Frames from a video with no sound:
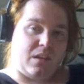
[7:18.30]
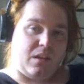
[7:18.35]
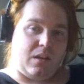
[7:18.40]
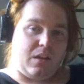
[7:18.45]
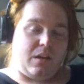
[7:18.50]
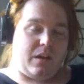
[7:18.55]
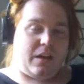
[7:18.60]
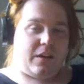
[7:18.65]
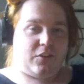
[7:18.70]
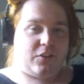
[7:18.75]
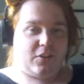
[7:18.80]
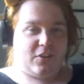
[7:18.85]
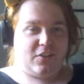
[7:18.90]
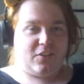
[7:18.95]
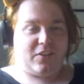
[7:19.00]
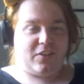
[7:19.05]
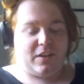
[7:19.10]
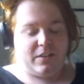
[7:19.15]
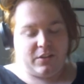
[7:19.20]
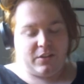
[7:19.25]
as you can
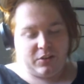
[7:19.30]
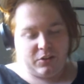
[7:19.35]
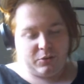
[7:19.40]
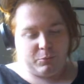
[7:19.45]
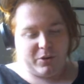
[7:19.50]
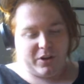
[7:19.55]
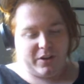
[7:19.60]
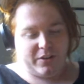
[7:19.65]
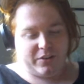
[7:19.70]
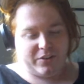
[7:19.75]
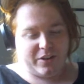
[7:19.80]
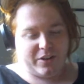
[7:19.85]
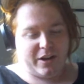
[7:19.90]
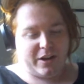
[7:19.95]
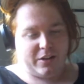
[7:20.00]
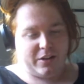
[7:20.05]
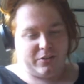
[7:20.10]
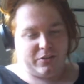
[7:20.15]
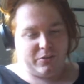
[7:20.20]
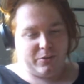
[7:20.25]
see, this is when I
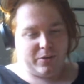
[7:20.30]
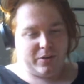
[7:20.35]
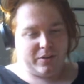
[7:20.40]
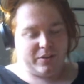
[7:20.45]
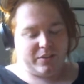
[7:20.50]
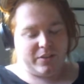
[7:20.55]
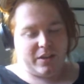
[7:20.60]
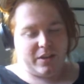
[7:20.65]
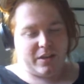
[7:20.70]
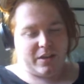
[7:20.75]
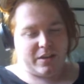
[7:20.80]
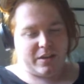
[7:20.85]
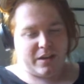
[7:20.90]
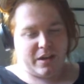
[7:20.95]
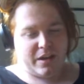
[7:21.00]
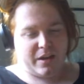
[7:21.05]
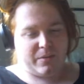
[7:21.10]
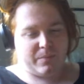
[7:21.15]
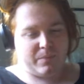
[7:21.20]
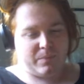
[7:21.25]
started doing the
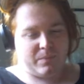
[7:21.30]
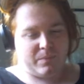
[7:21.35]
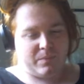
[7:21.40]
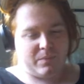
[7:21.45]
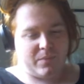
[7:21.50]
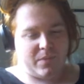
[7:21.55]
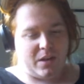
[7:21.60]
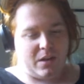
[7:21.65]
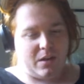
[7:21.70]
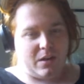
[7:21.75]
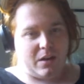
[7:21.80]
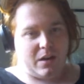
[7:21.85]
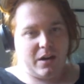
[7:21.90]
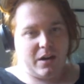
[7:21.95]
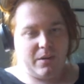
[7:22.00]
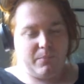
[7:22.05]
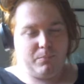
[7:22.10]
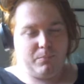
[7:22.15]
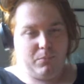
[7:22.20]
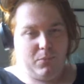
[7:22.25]

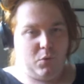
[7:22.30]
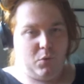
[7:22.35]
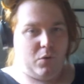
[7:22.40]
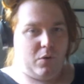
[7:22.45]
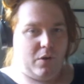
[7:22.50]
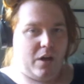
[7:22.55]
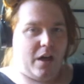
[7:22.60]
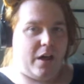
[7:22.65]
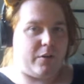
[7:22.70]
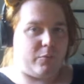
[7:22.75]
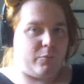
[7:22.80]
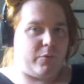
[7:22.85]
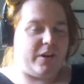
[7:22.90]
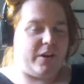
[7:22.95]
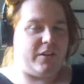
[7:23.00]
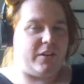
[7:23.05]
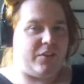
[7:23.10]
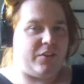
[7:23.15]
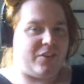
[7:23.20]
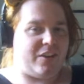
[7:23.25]
more
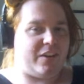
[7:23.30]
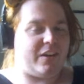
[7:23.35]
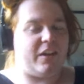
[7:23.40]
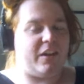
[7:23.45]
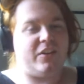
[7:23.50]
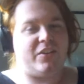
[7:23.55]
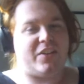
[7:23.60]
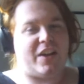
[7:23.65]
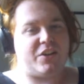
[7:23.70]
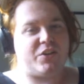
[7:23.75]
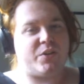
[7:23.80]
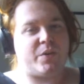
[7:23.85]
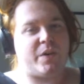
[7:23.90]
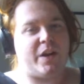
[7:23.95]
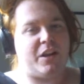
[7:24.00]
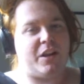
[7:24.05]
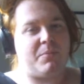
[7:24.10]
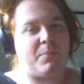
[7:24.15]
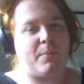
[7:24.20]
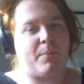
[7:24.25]
unrealistic,
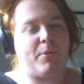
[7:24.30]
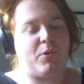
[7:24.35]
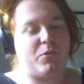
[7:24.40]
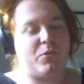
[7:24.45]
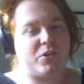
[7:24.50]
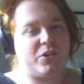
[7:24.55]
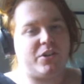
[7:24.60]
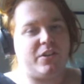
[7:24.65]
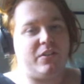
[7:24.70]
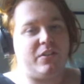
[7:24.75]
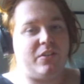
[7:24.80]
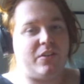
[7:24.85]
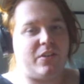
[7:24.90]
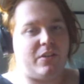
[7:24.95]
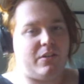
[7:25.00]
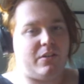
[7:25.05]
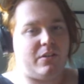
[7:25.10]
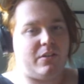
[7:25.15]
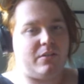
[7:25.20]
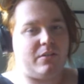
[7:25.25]
exaggerated proportions,
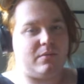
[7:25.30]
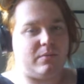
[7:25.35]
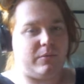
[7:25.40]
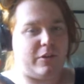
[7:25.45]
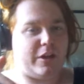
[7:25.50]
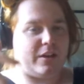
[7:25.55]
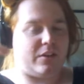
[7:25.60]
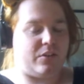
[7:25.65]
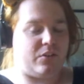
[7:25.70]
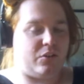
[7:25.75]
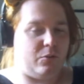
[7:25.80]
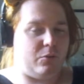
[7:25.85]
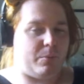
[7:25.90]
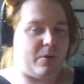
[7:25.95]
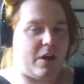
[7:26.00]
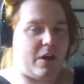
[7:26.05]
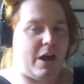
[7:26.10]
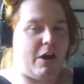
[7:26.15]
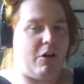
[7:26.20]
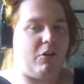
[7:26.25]
the, like,
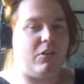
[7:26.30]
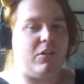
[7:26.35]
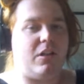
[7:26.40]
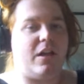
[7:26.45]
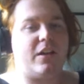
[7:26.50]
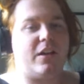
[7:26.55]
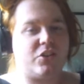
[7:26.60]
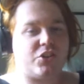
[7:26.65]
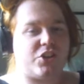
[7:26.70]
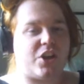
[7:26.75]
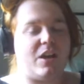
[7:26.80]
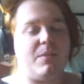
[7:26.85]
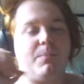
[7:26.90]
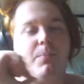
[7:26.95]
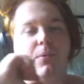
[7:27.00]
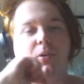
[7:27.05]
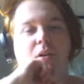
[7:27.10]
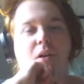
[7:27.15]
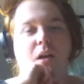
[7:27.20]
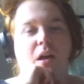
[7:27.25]
super hourglass shape.
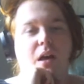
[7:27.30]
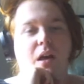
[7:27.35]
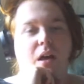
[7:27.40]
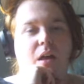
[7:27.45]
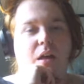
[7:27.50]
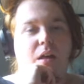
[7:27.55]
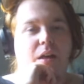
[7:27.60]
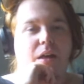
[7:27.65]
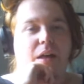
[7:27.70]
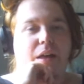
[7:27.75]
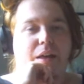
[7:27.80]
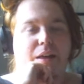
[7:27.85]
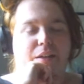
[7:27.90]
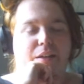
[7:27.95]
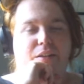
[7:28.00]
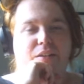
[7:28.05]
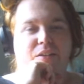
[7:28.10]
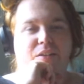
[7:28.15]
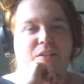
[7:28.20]
And,